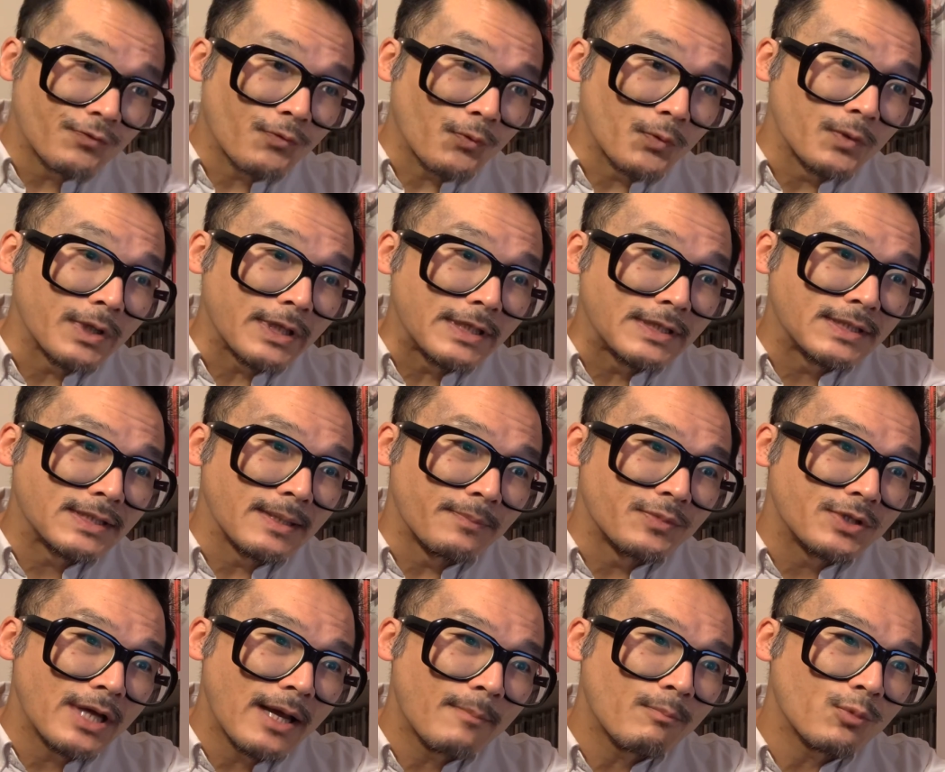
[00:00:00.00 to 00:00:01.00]
for release
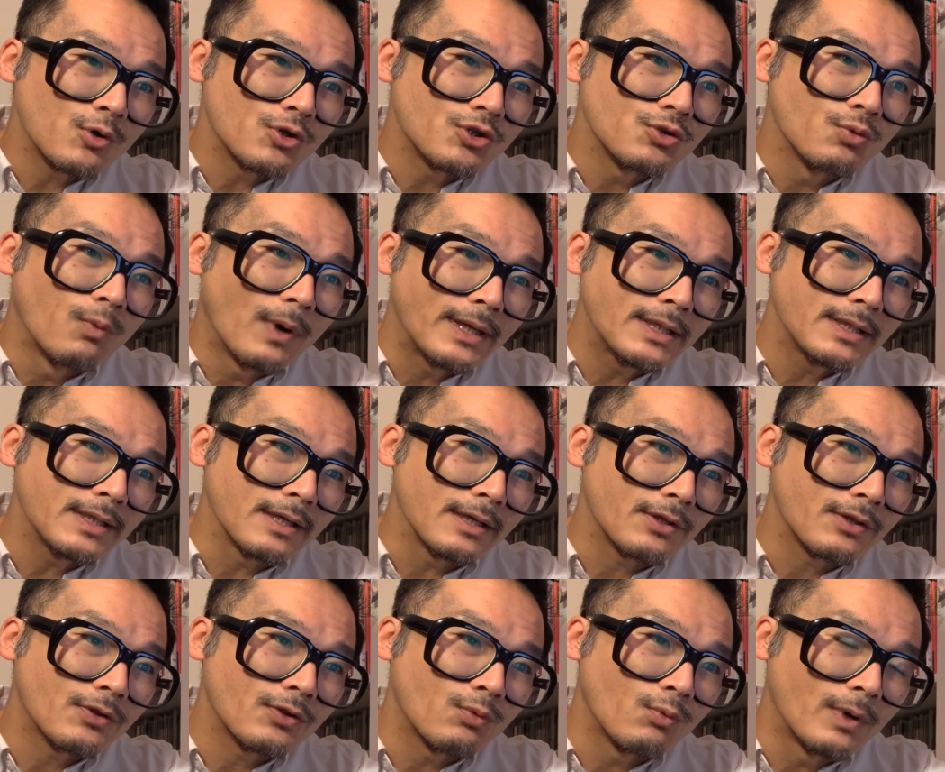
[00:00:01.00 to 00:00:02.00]
September
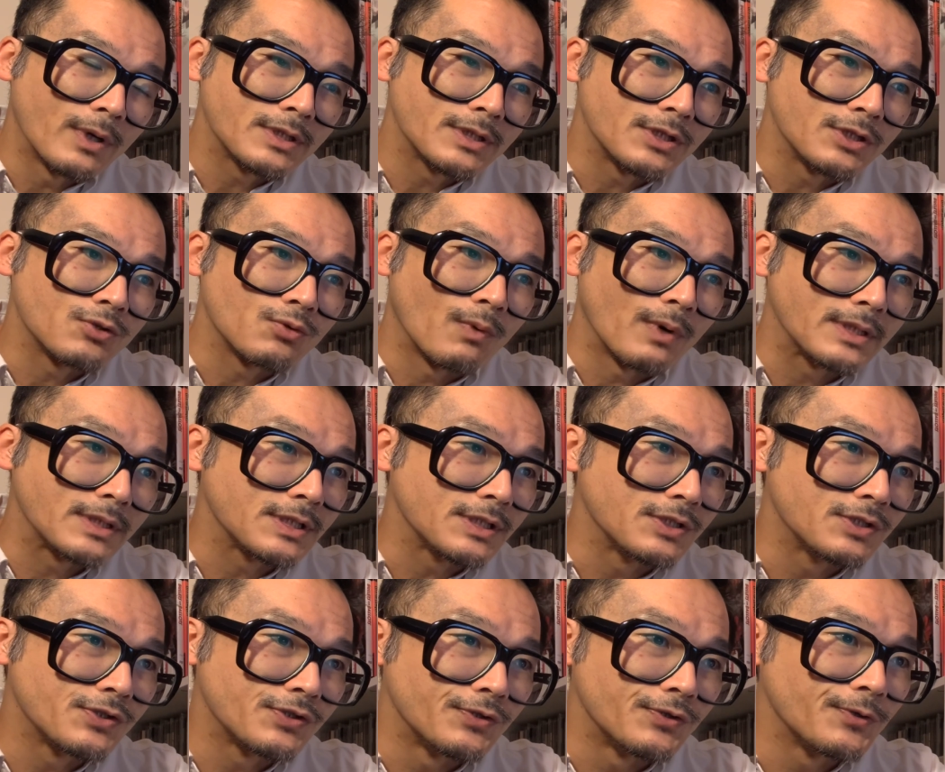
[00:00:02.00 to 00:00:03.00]
20th,
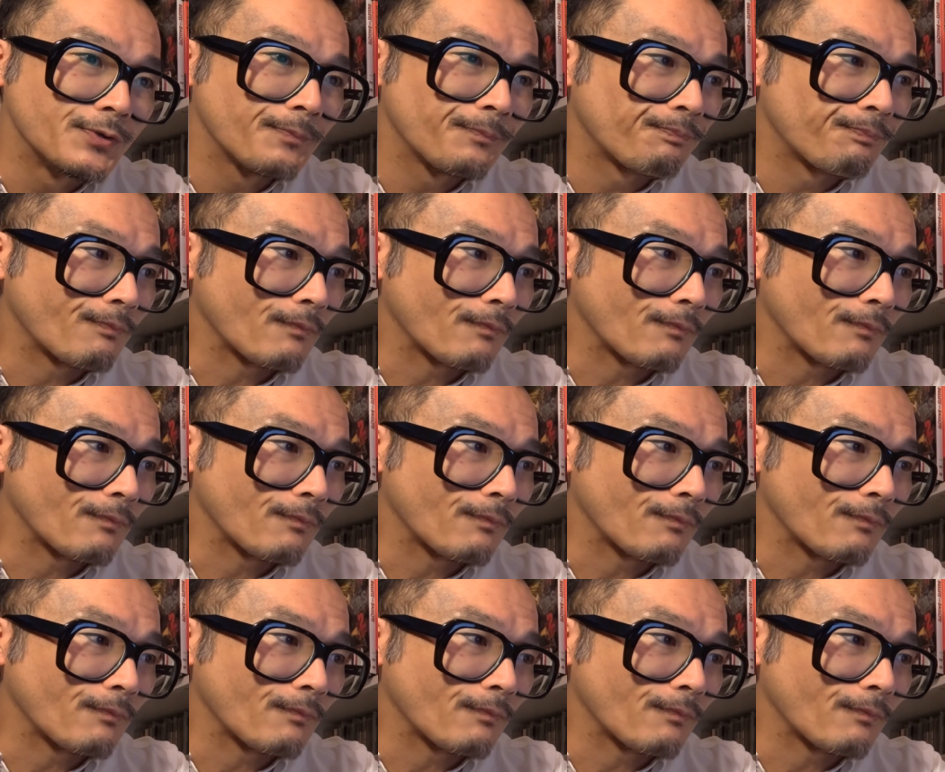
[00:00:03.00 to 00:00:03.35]
2022.